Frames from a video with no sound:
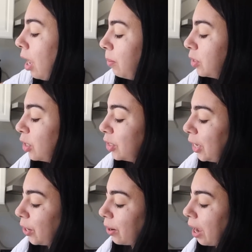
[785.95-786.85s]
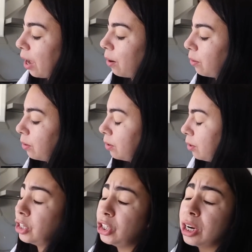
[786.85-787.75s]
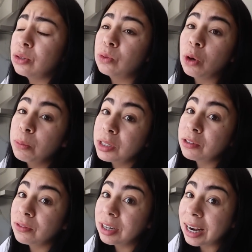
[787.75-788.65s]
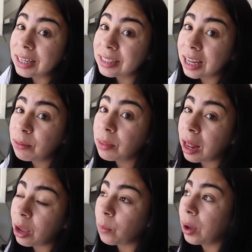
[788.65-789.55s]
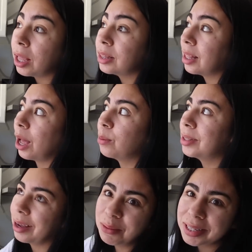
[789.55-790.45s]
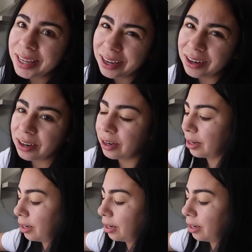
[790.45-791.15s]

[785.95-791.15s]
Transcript: I'm just gonna take her out. And she had so much fun last time that I went that I was like, I wanna take her.